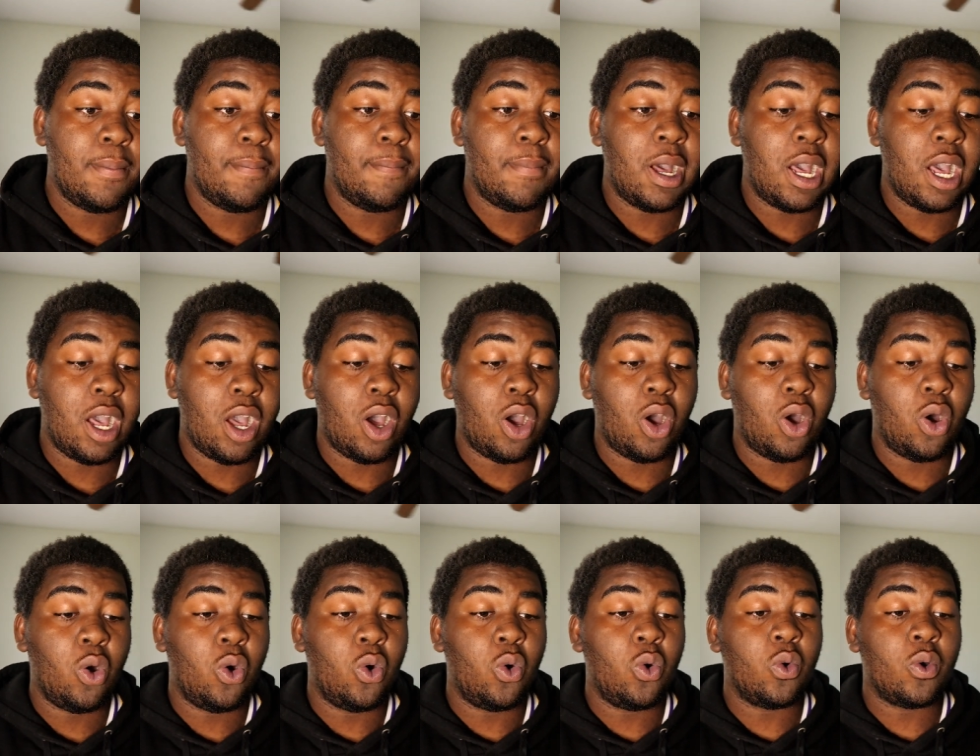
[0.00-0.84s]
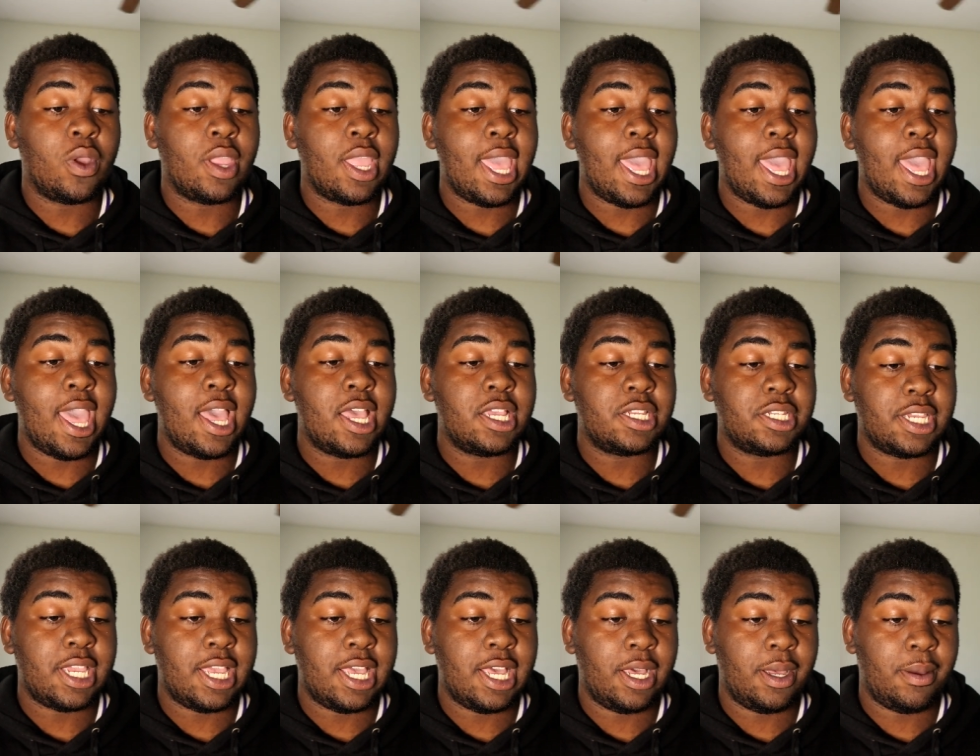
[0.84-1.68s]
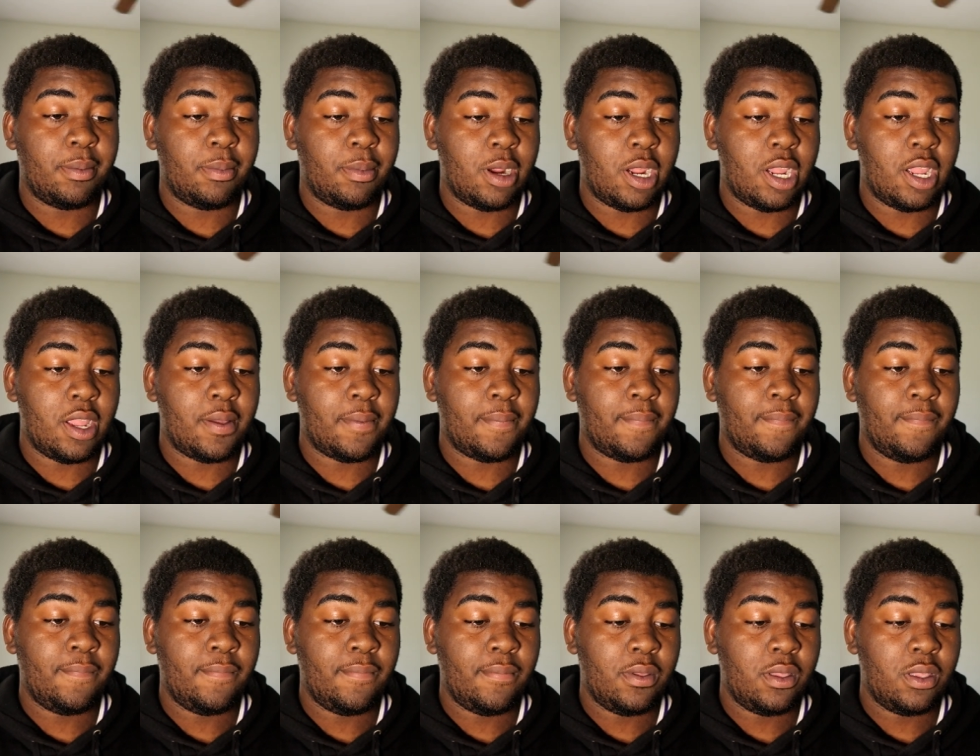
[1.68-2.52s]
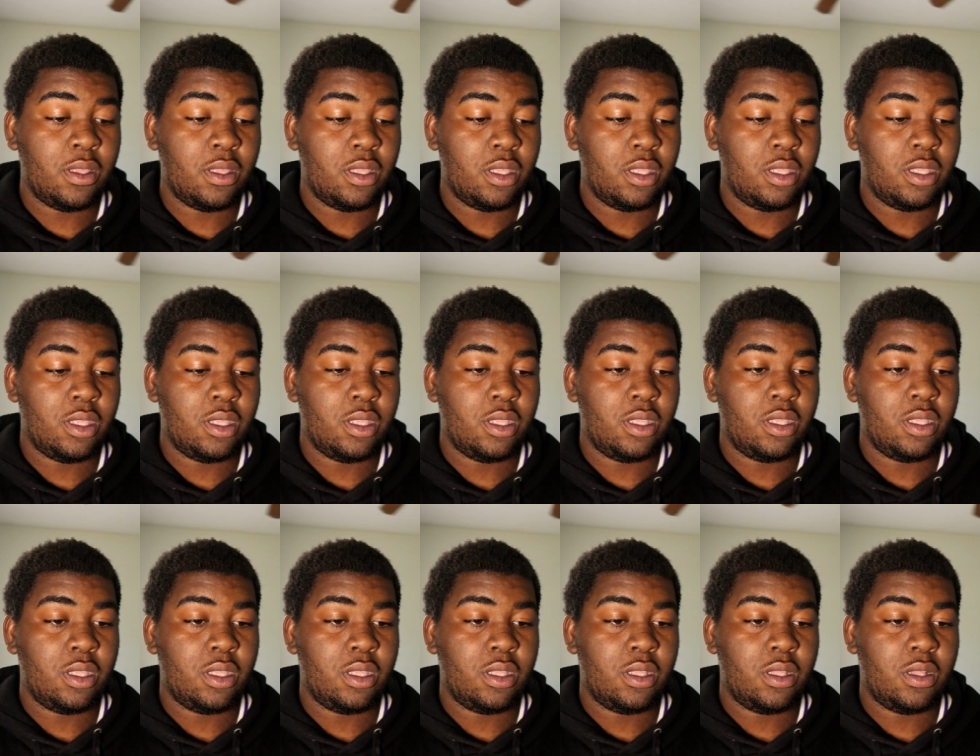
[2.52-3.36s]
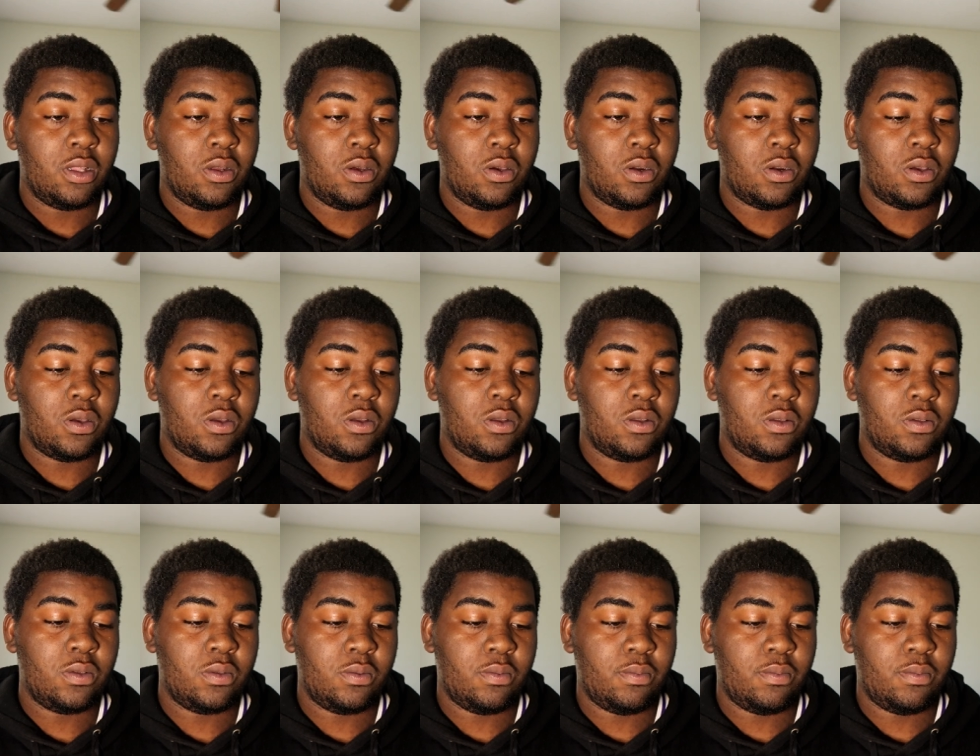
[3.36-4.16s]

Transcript: my own Cash App, right? Hold on.